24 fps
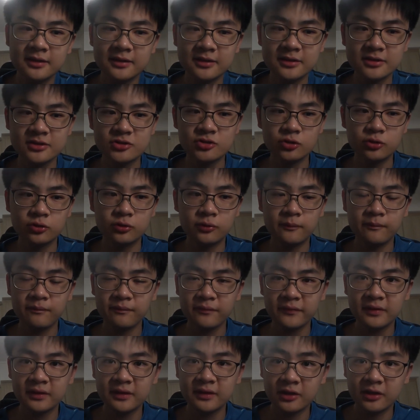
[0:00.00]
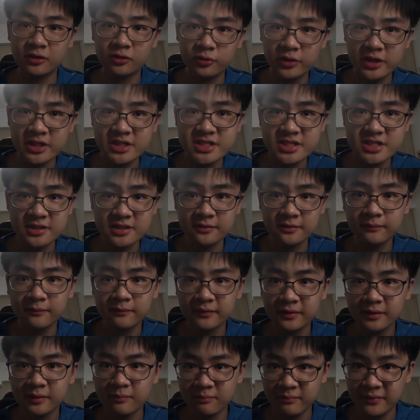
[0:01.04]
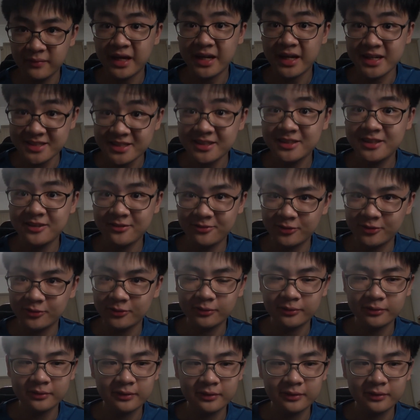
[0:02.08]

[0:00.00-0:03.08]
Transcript: So the question may actually give you